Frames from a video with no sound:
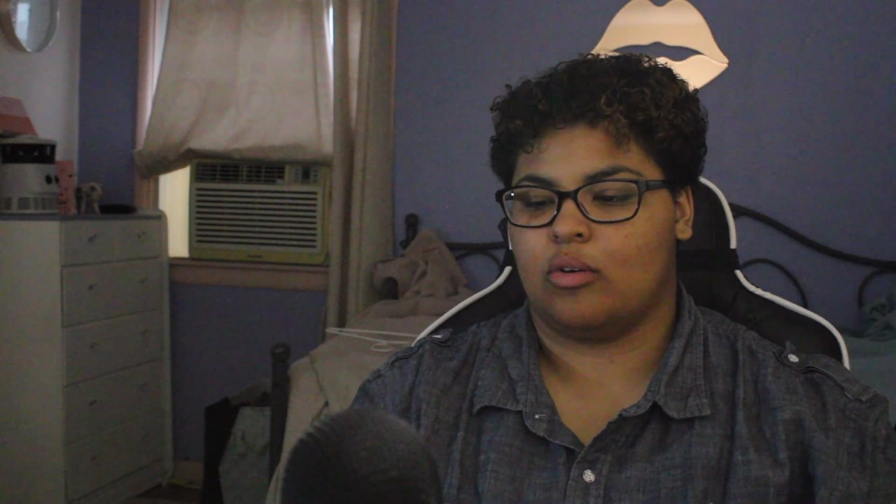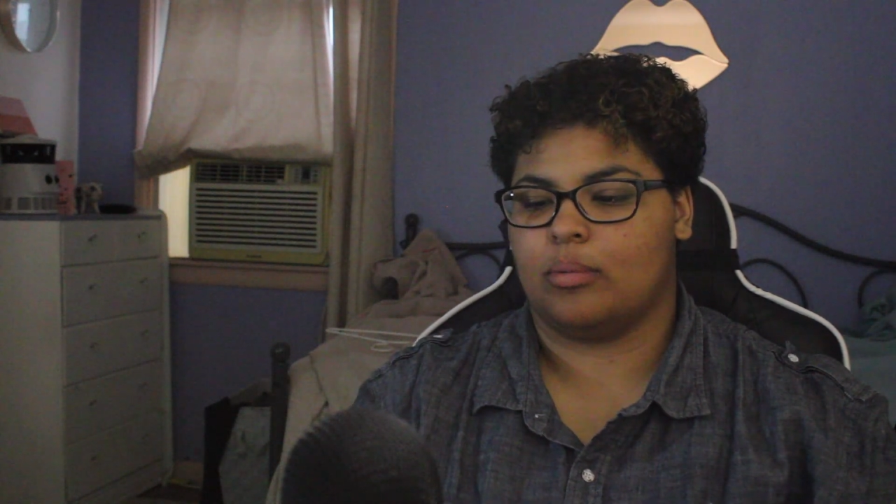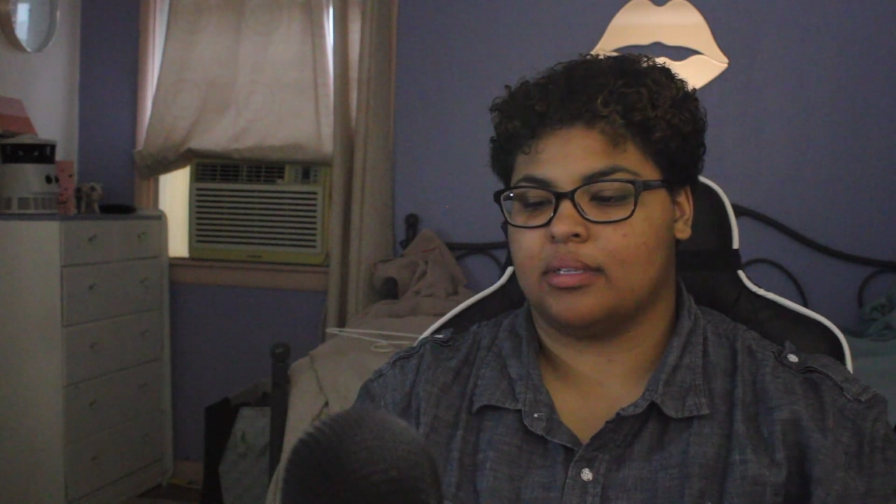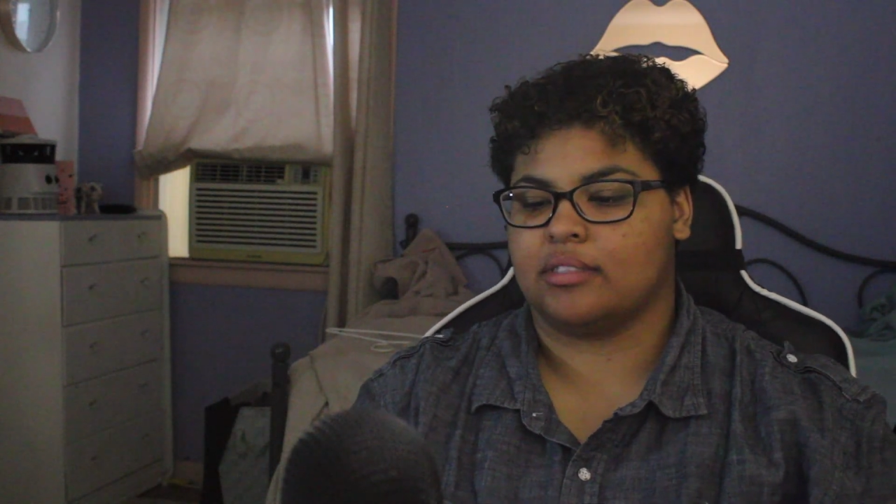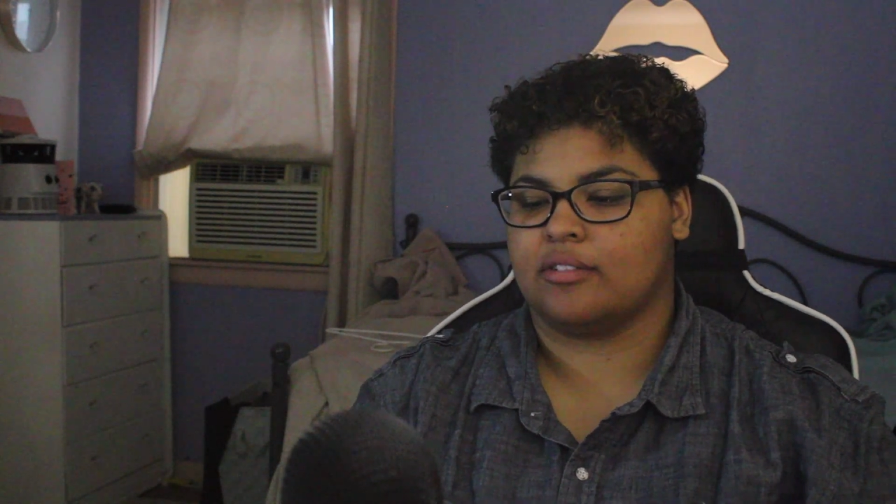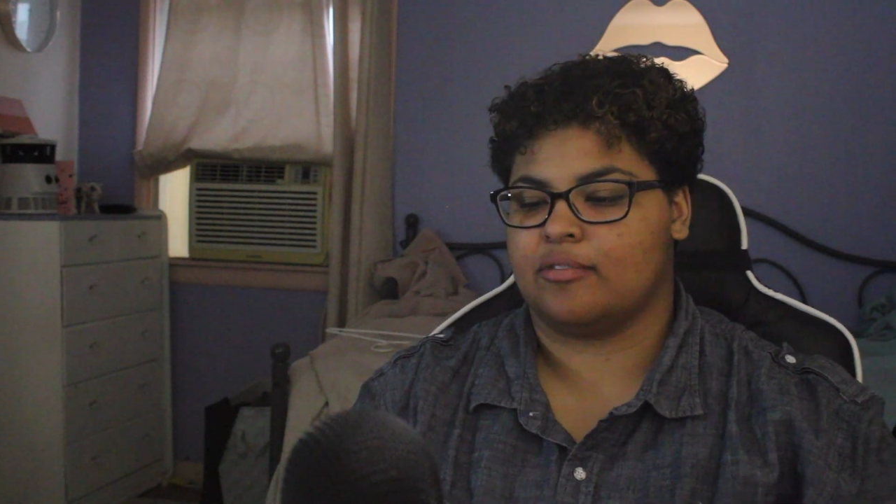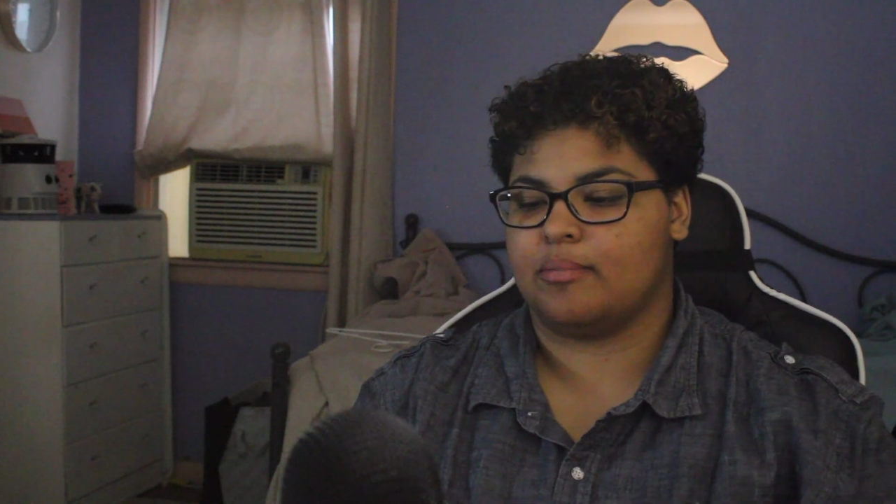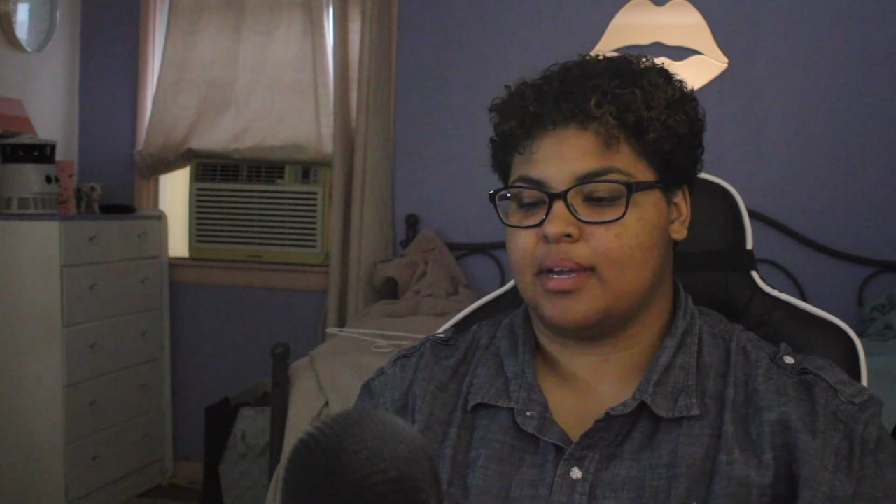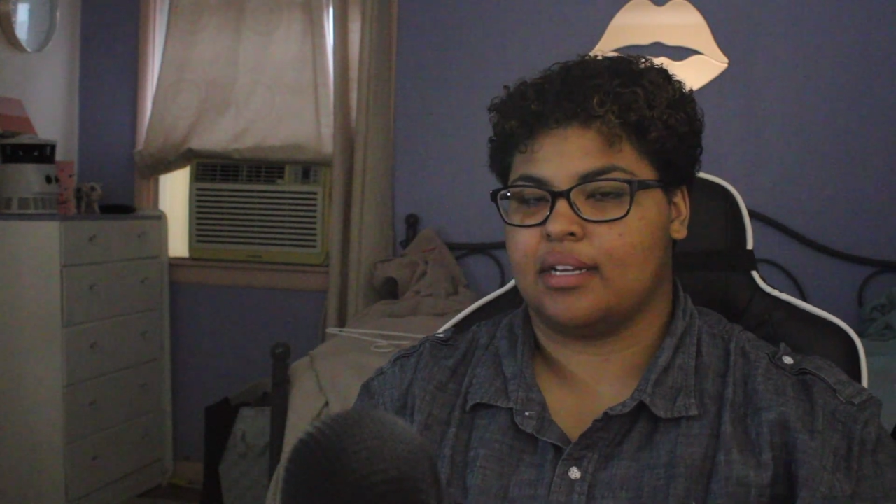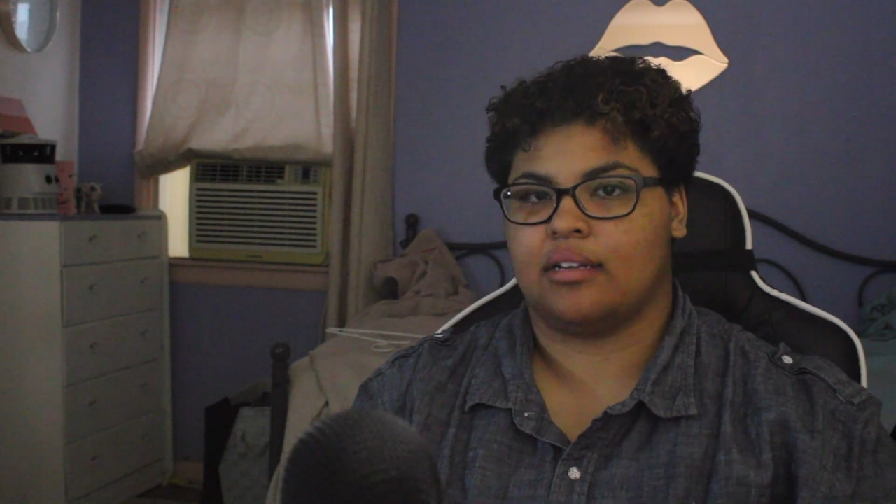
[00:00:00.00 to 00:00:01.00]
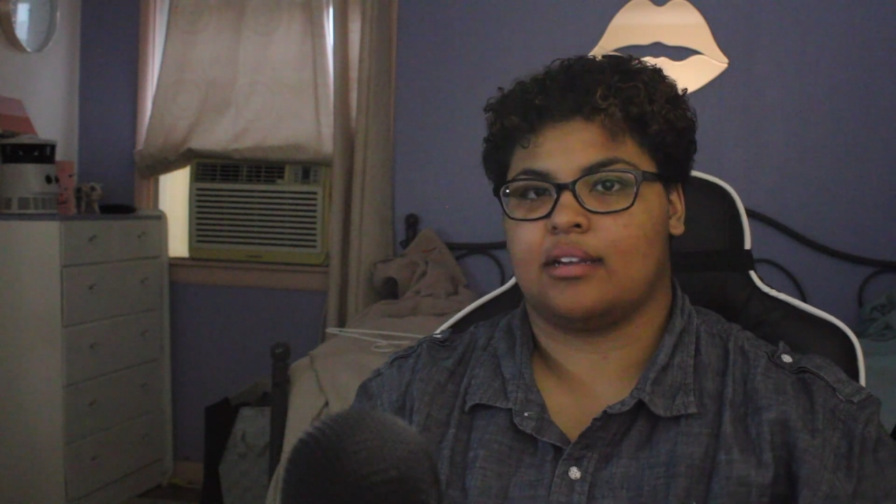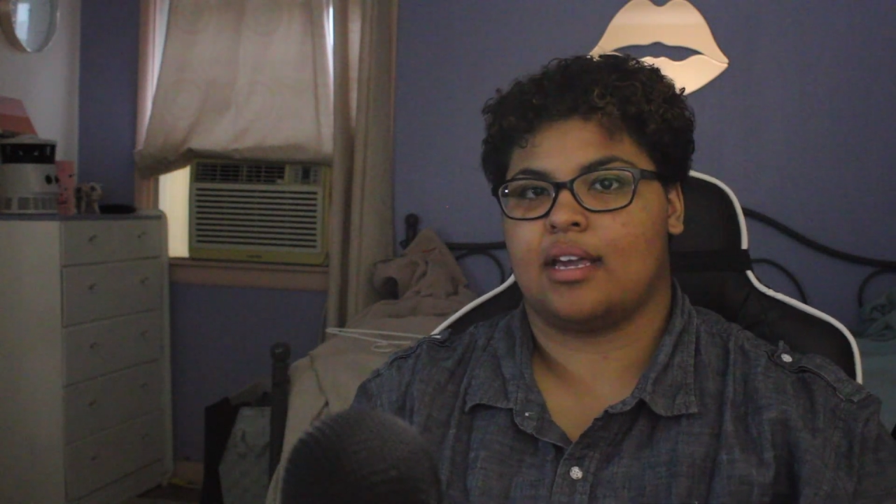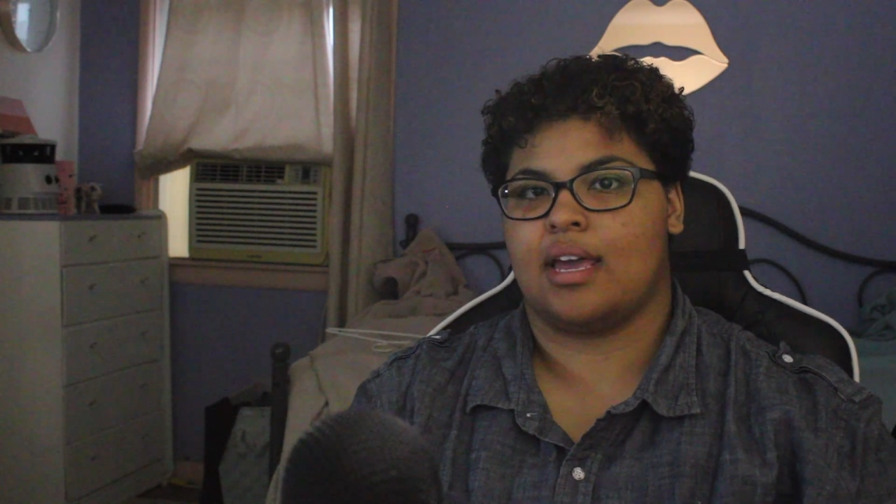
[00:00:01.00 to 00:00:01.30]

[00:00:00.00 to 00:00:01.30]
whole bunch of men